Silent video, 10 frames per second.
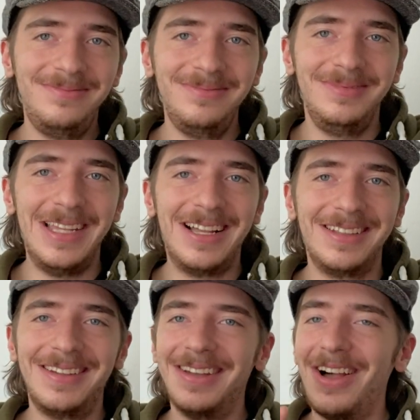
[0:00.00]
Nailed
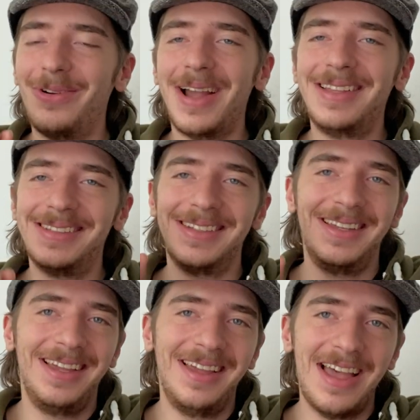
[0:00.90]
it. All right.
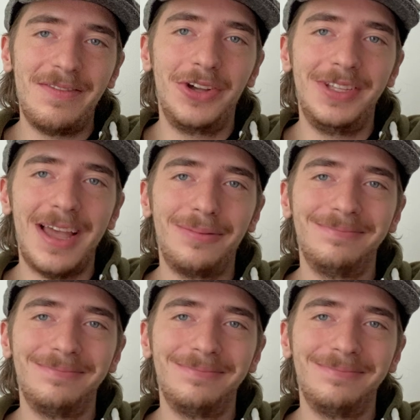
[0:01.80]
Have a good day.